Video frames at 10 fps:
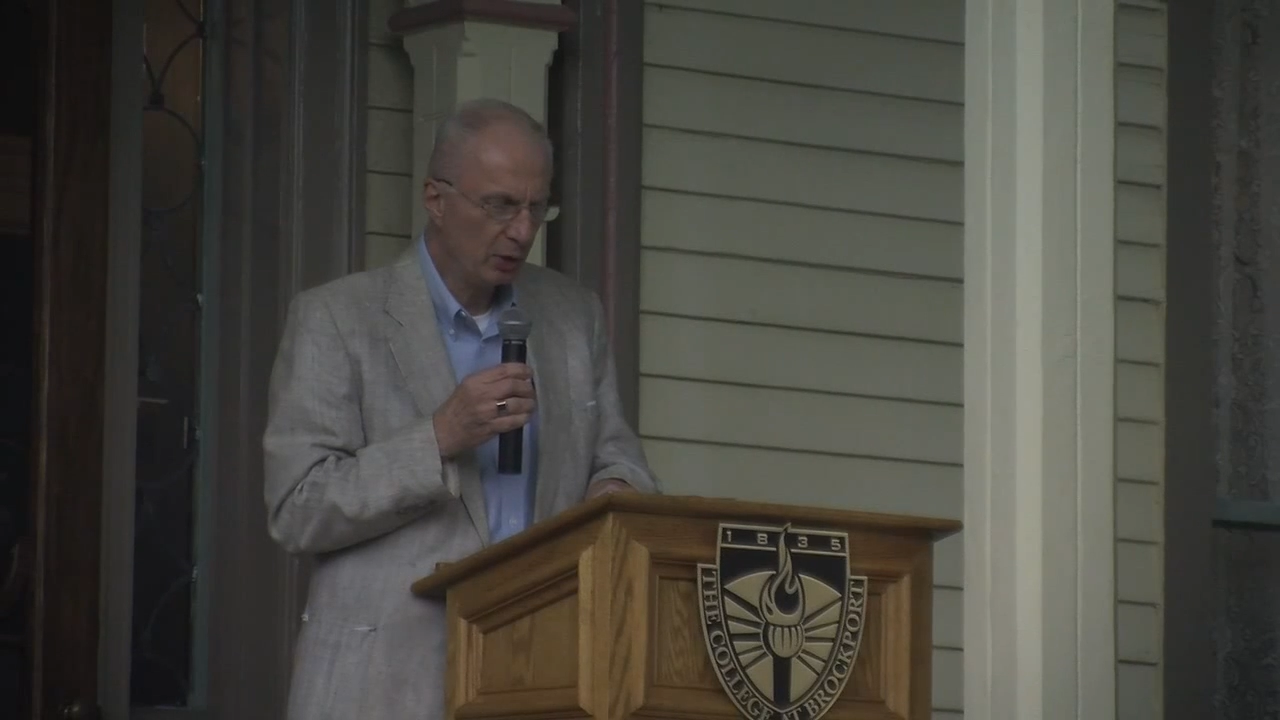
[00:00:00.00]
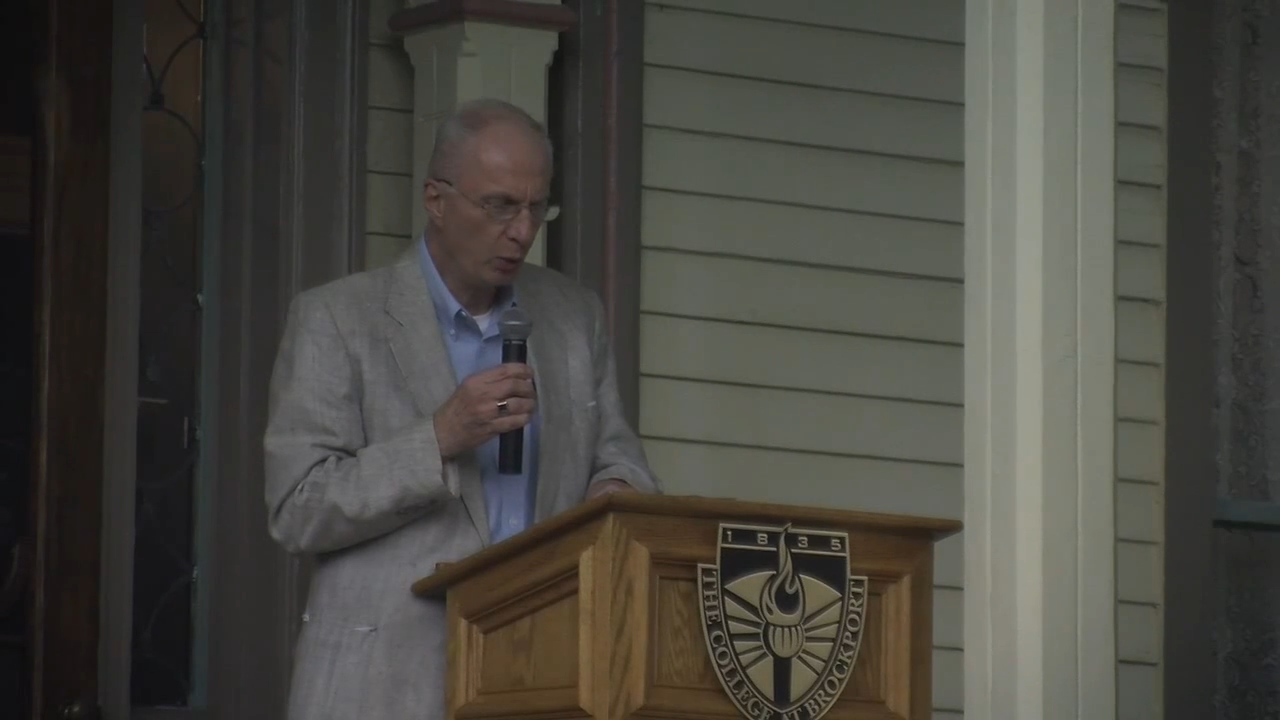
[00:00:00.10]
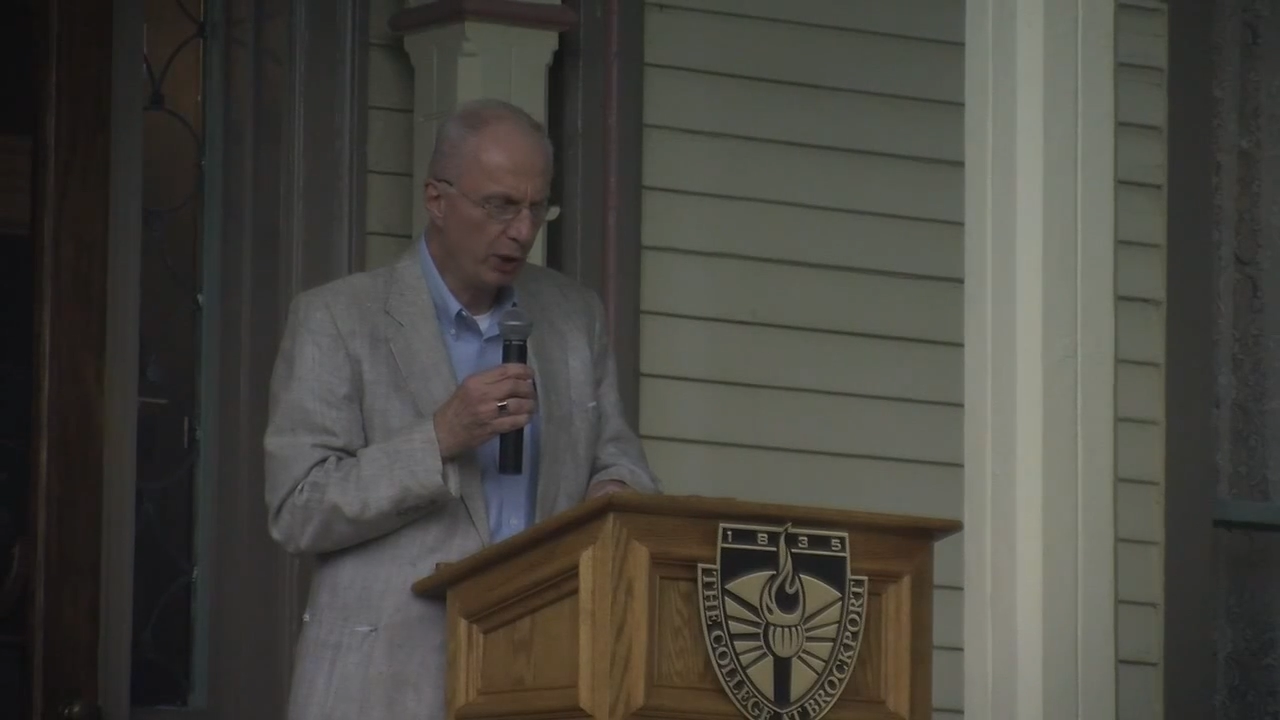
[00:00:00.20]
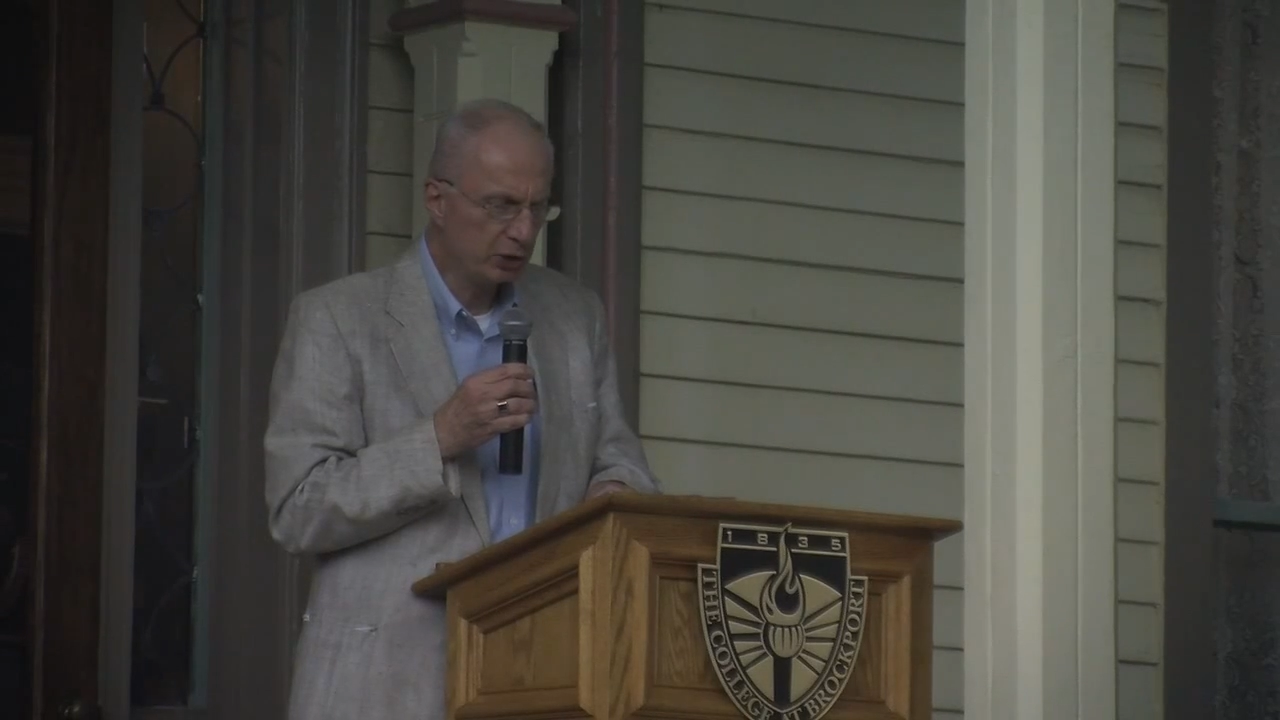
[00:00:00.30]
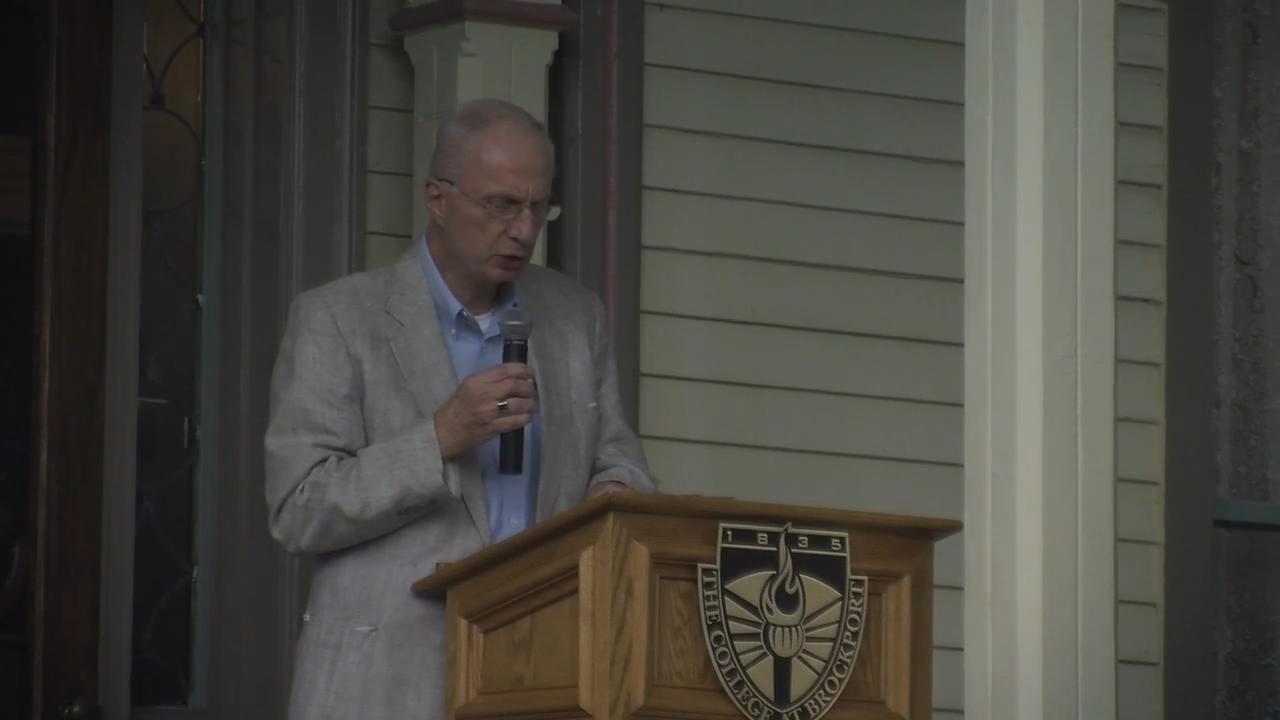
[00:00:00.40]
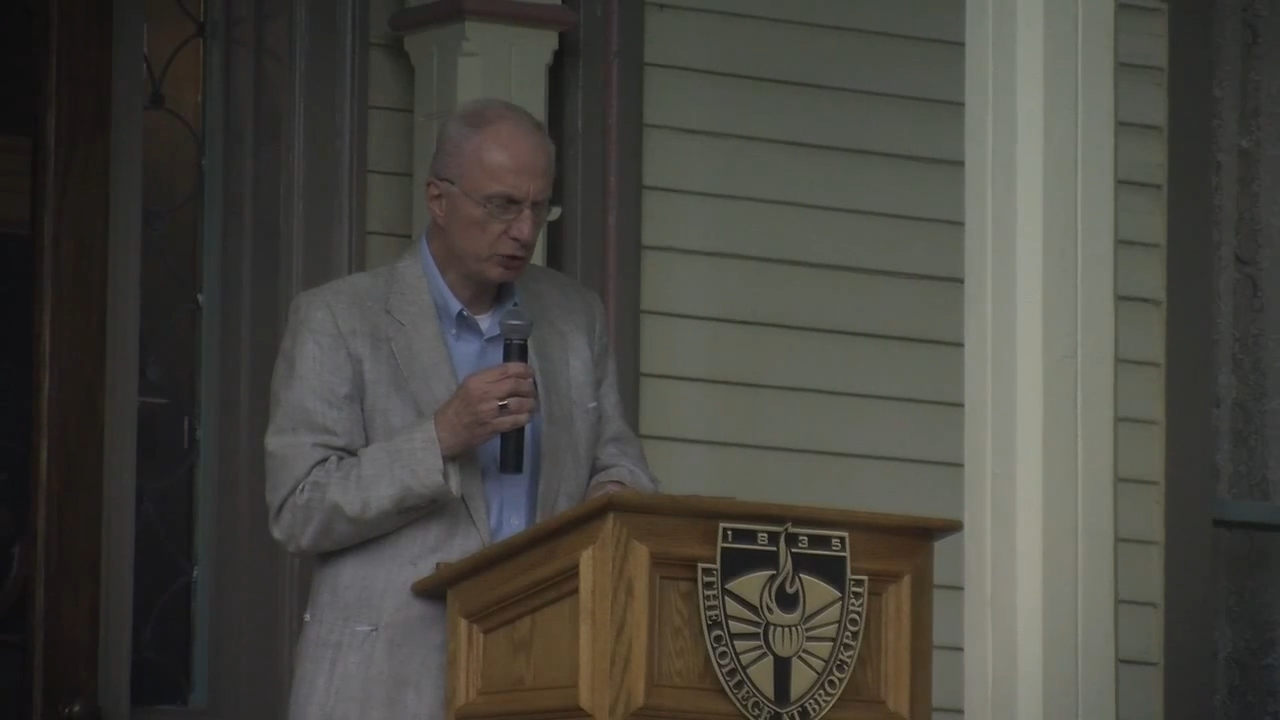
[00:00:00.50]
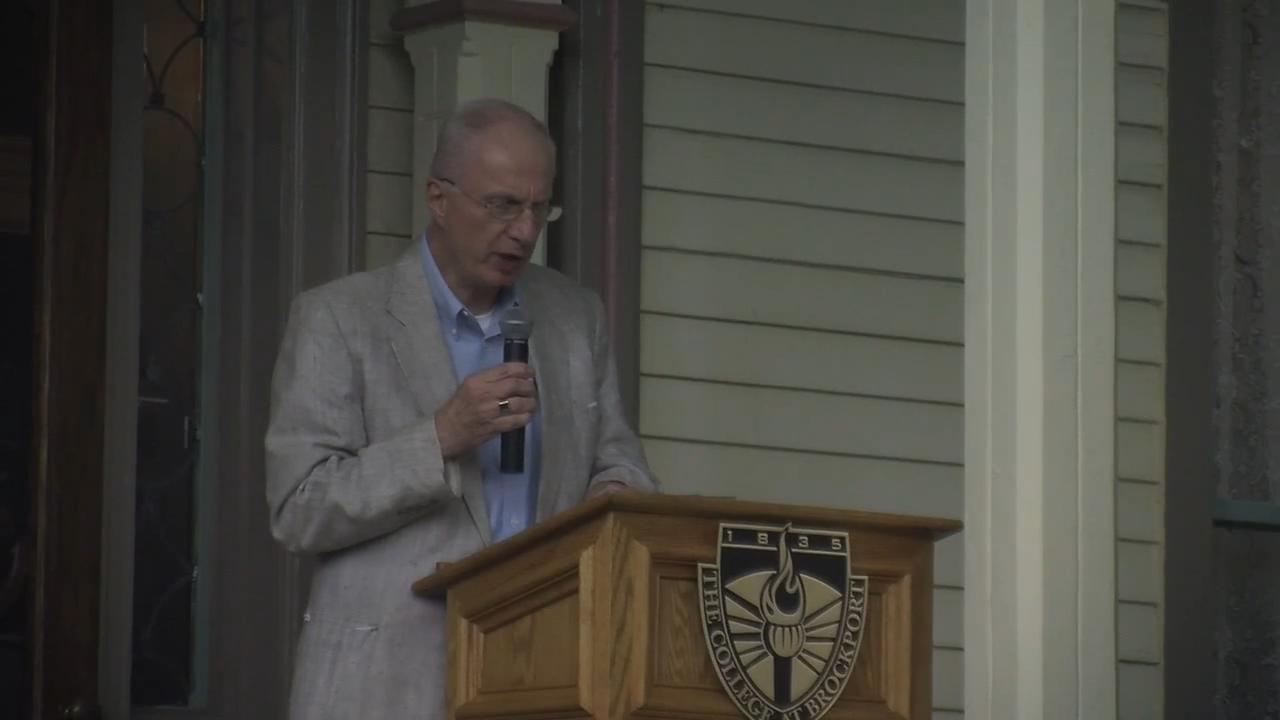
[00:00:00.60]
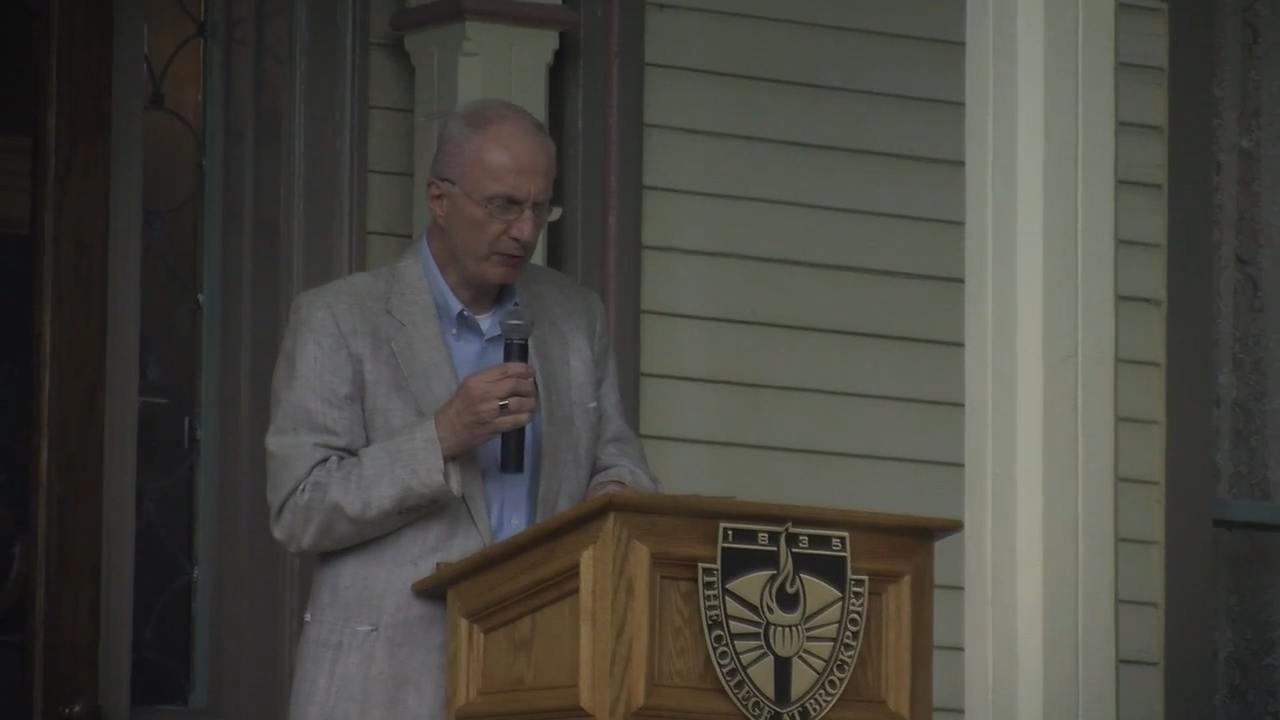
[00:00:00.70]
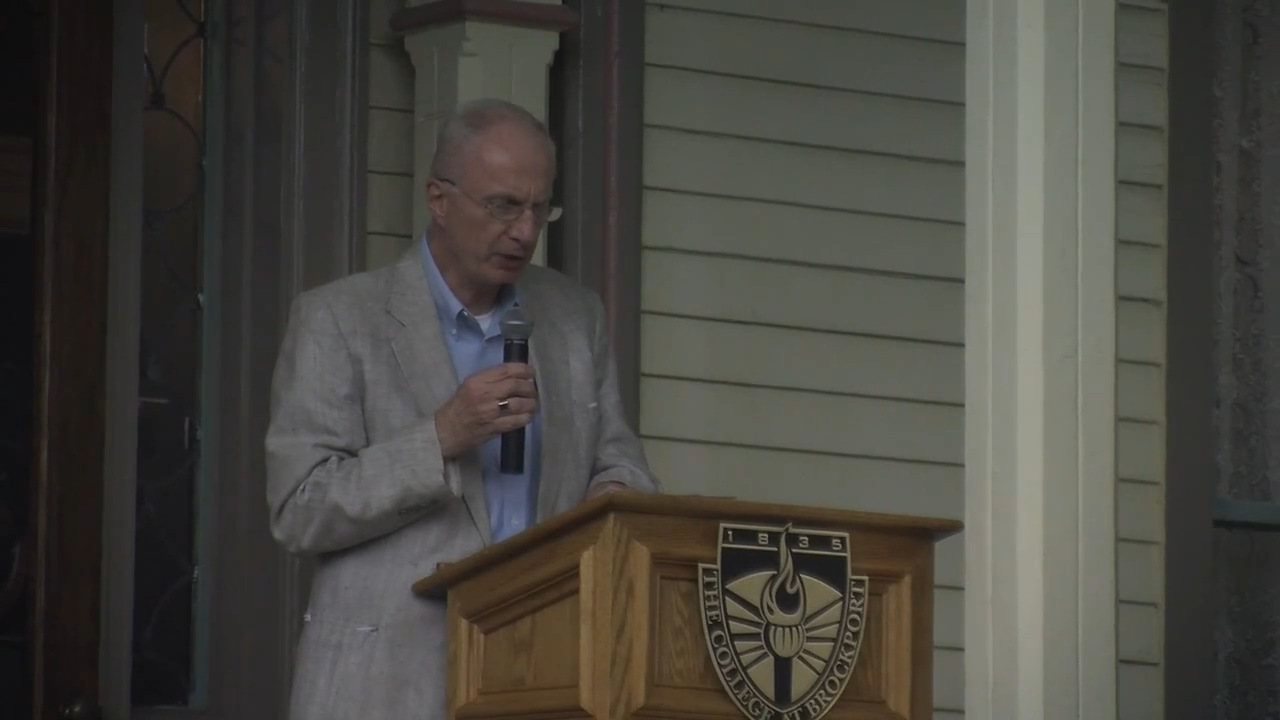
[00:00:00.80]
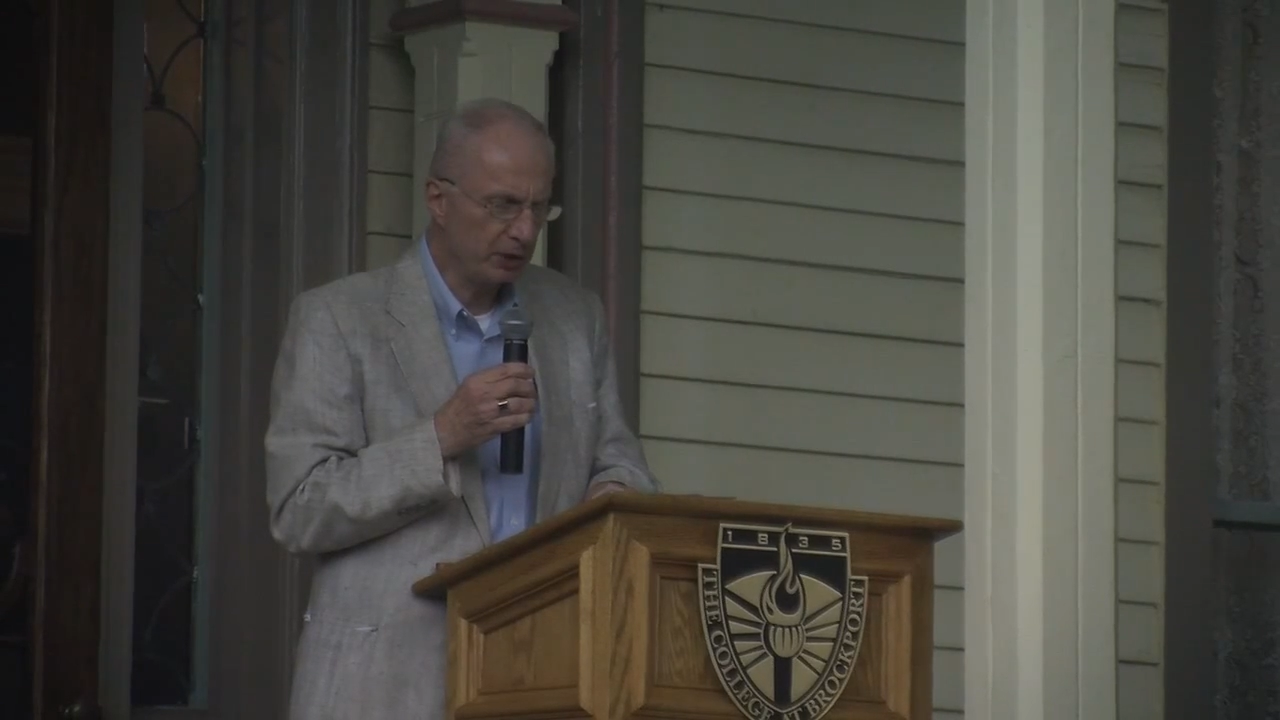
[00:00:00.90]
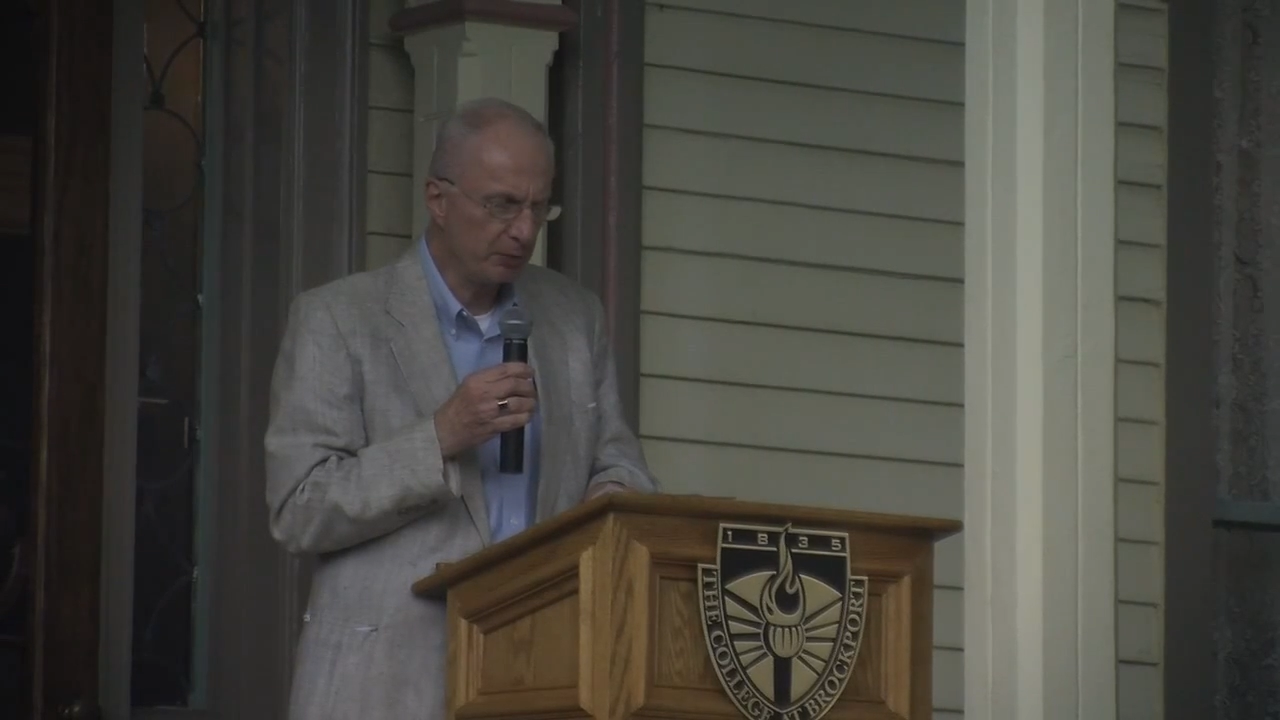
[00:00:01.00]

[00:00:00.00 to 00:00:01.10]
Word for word: once traveled